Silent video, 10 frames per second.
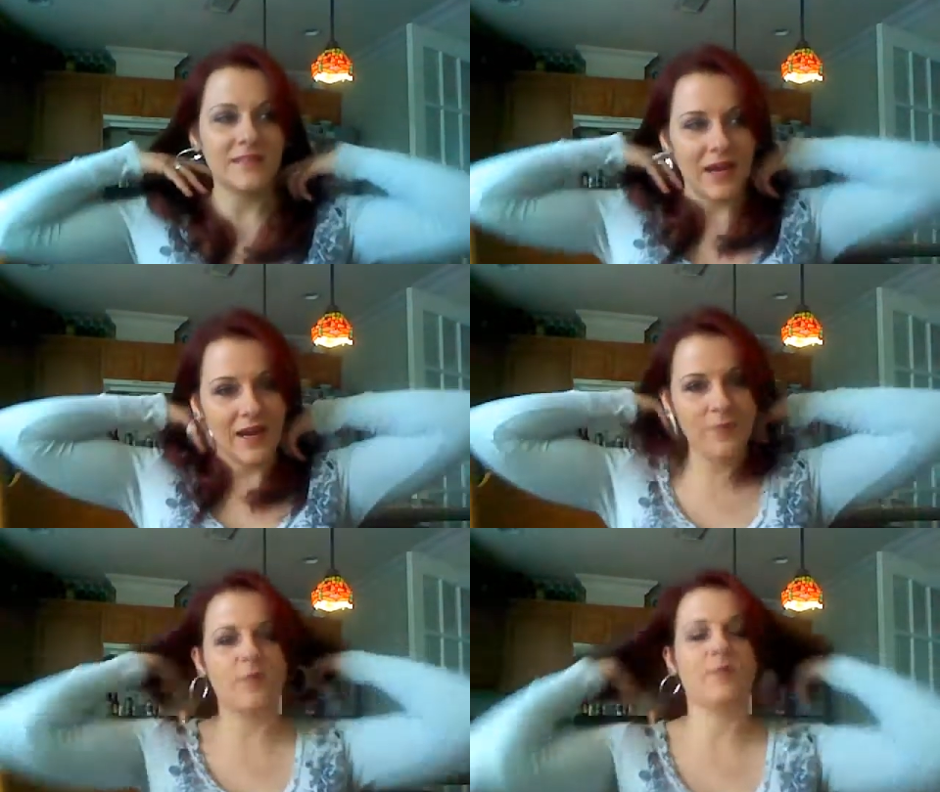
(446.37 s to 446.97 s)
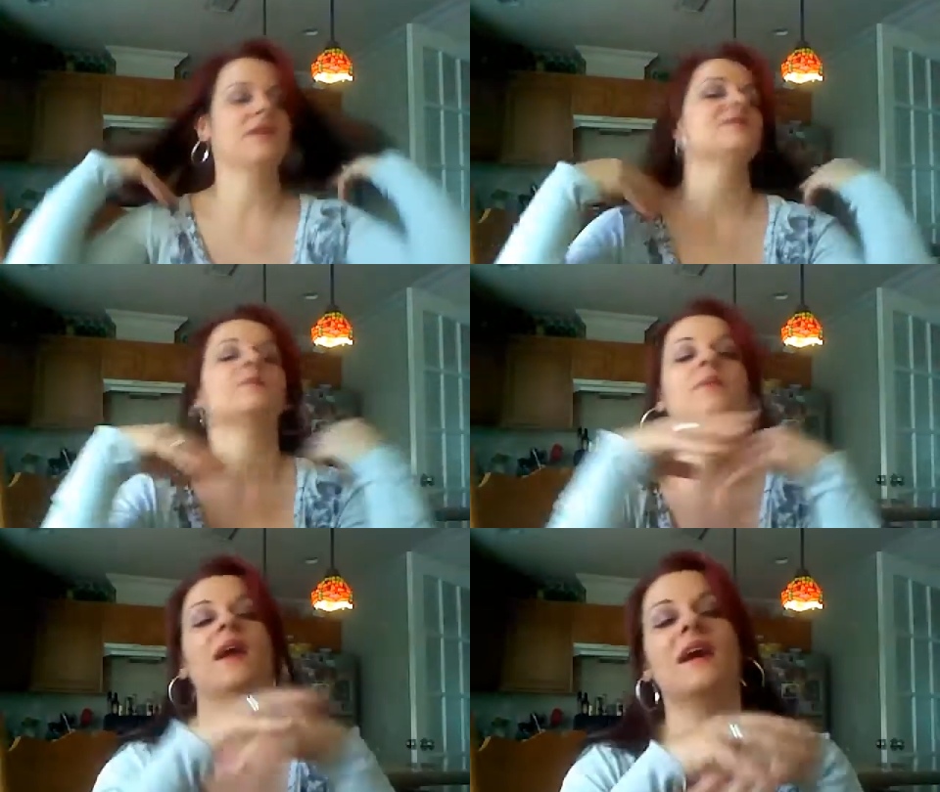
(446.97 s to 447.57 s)
time and my
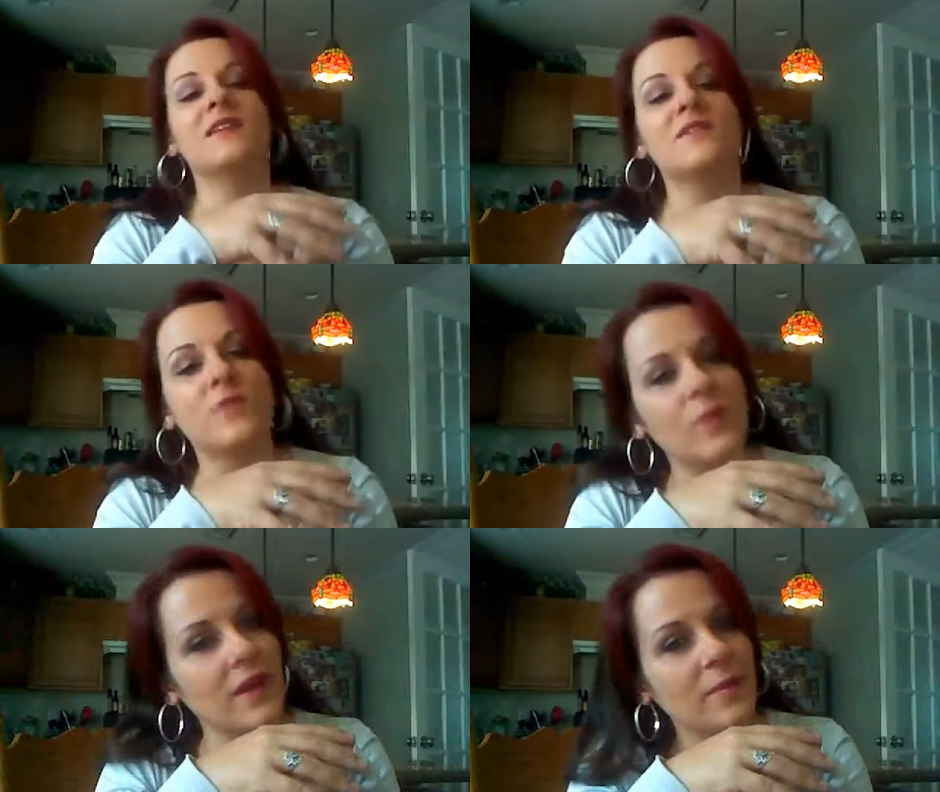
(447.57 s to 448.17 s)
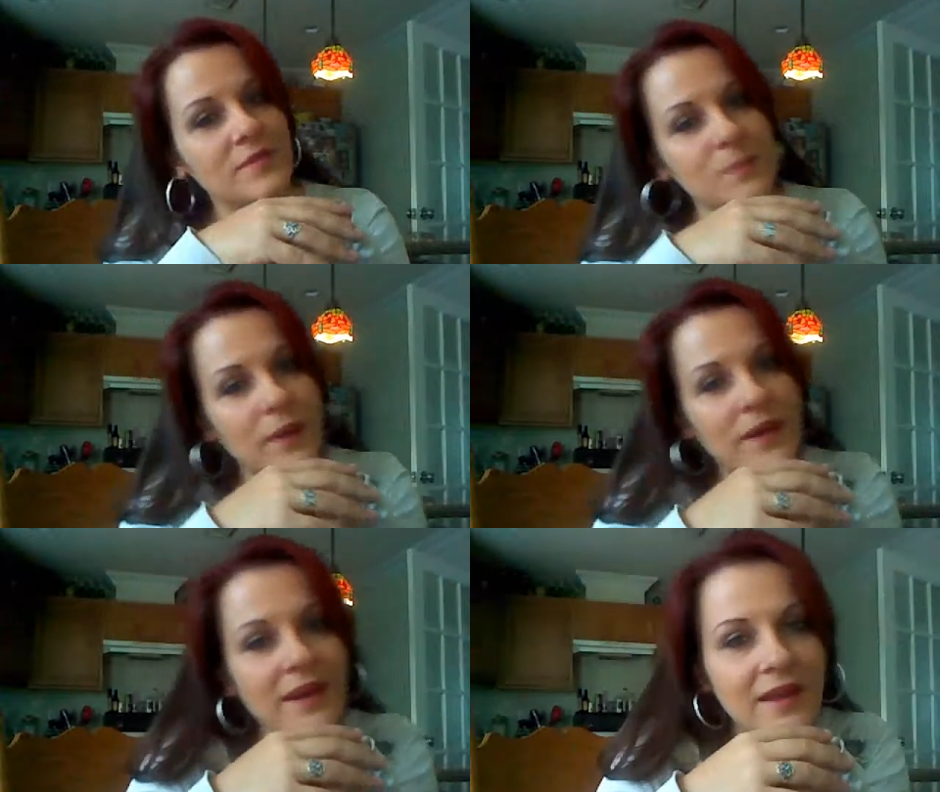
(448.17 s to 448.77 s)
supplies for what I'm
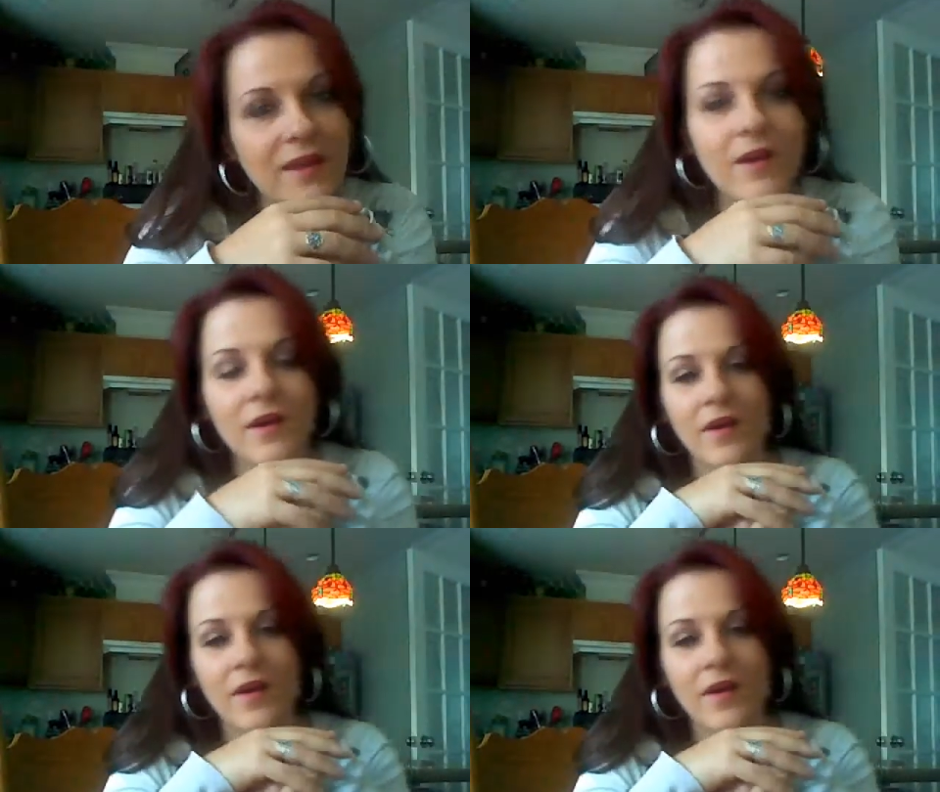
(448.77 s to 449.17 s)
spending